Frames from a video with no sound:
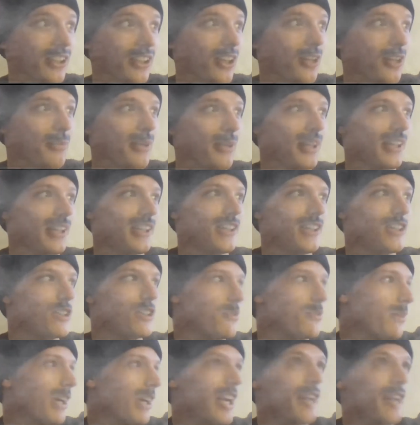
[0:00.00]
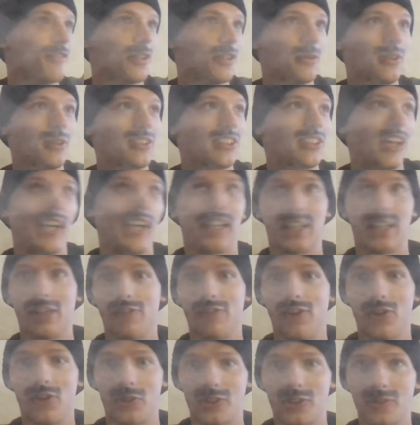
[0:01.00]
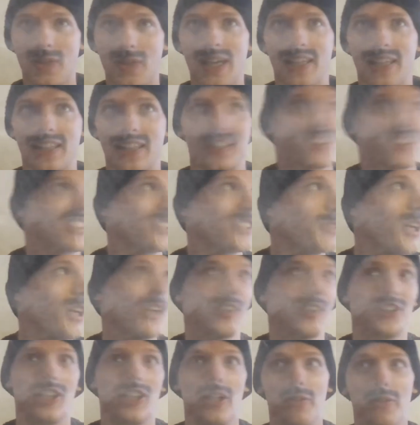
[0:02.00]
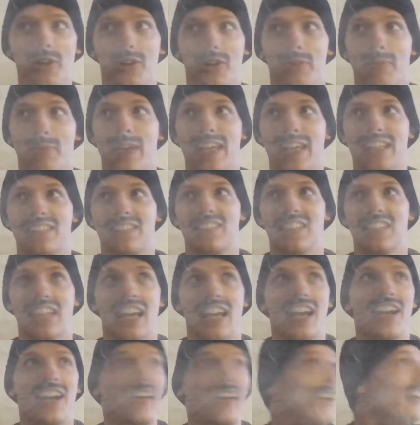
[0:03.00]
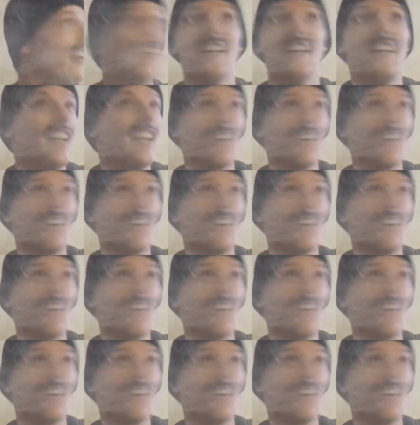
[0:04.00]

know about you, but everyone's getting a Volkswagen Scirocco on me tonight. Oh,